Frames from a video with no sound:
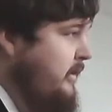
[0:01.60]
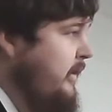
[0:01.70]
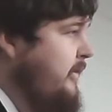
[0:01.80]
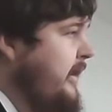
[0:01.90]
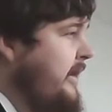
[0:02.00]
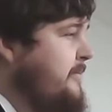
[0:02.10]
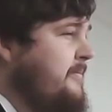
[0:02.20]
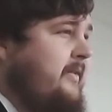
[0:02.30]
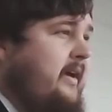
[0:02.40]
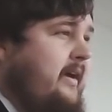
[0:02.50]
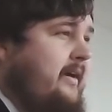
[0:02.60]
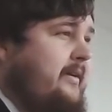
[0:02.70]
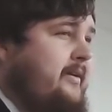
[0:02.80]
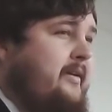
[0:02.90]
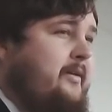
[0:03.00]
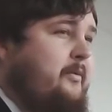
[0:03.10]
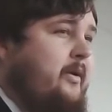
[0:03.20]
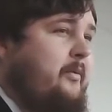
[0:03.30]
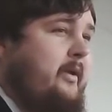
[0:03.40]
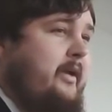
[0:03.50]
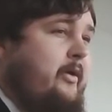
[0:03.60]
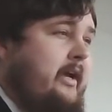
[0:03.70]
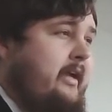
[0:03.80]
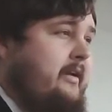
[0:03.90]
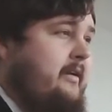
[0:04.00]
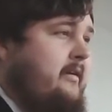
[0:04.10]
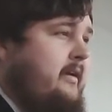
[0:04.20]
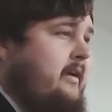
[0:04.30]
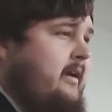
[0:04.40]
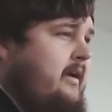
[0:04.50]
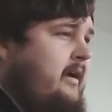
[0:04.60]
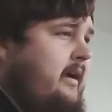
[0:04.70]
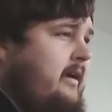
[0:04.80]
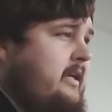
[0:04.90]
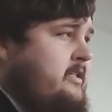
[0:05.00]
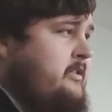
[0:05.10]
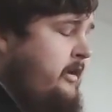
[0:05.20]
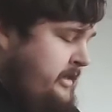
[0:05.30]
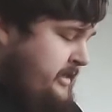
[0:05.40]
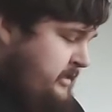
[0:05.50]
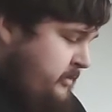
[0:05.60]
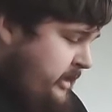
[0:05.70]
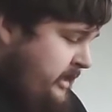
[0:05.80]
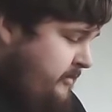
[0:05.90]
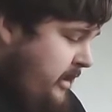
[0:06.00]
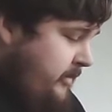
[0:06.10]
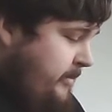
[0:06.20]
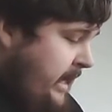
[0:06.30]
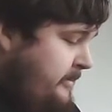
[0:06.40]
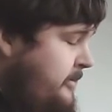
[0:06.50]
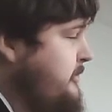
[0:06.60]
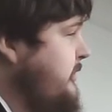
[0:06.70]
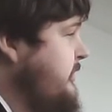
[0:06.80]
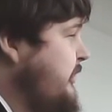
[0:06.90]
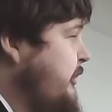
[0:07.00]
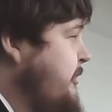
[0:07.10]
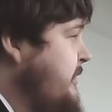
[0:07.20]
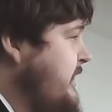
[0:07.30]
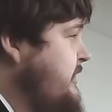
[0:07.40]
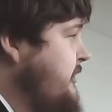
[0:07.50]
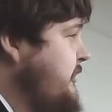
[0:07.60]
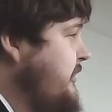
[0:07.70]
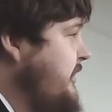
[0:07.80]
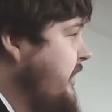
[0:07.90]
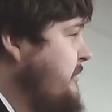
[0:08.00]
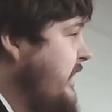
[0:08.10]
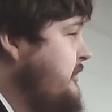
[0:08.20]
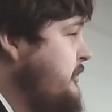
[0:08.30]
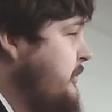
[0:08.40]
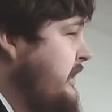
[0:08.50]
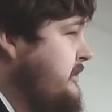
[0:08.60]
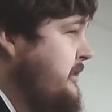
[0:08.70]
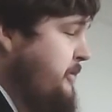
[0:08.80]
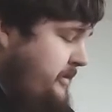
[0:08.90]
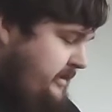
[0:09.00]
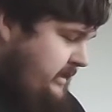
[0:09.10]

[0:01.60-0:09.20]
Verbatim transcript: All right. Uh, well, we'll go ahead and uh, get started this morning. If you have your Bibles, would you turn with me to uh, Matthew 22?